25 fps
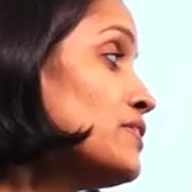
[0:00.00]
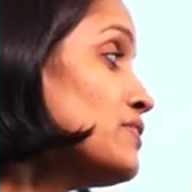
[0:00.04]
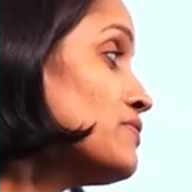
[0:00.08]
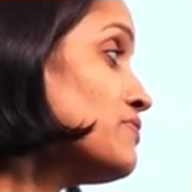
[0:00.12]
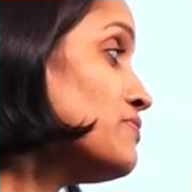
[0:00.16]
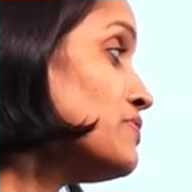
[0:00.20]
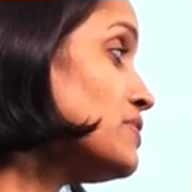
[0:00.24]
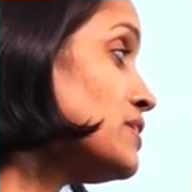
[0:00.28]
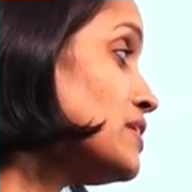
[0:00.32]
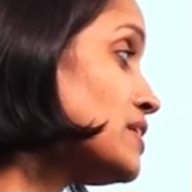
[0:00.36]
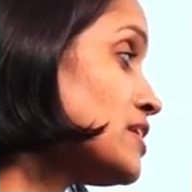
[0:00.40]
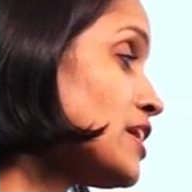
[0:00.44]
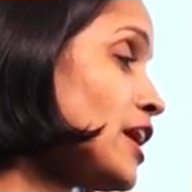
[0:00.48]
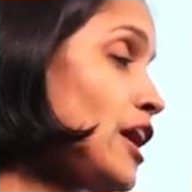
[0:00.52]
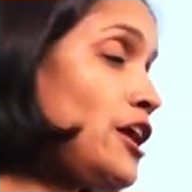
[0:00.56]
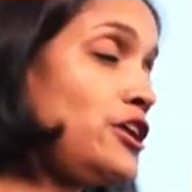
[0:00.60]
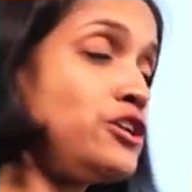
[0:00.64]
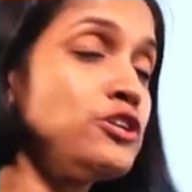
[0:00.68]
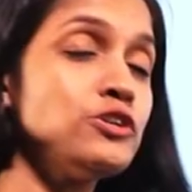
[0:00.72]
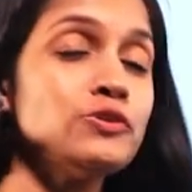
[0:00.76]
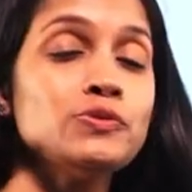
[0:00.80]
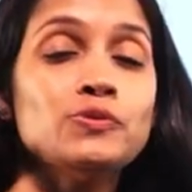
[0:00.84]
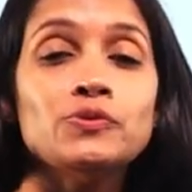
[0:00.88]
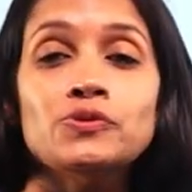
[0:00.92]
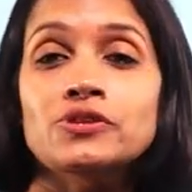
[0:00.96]
we can
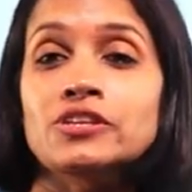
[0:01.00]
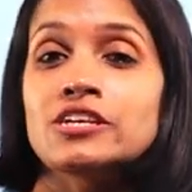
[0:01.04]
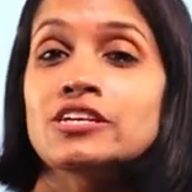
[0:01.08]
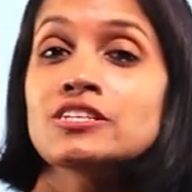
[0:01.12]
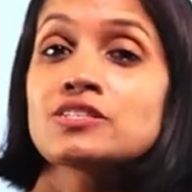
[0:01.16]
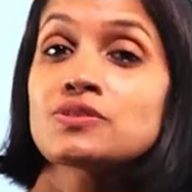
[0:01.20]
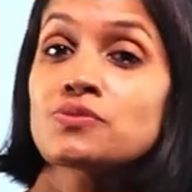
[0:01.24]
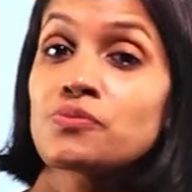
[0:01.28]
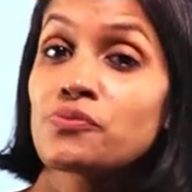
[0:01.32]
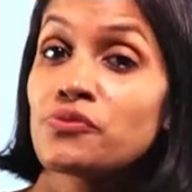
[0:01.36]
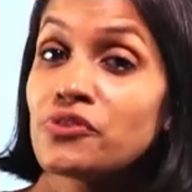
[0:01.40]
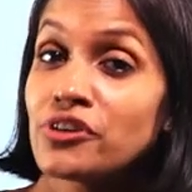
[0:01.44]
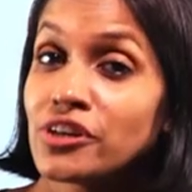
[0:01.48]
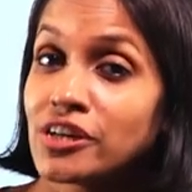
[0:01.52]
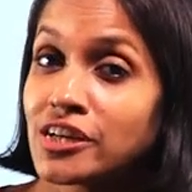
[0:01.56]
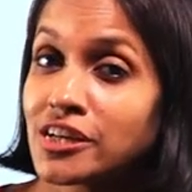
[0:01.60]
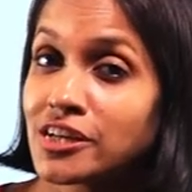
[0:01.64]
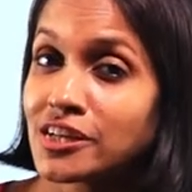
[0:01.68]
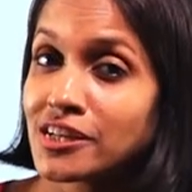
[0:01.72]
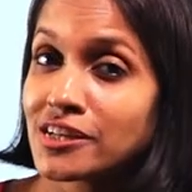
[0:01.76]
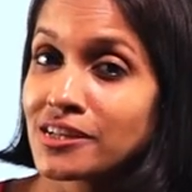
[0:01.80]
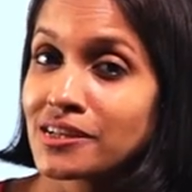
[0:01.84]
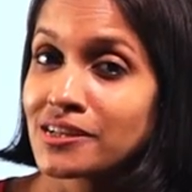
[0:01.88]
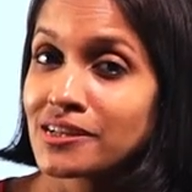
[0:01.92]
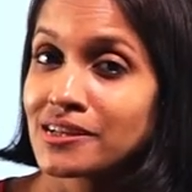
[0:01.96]
do this
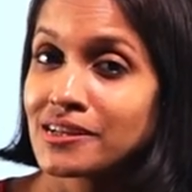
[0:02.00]
work.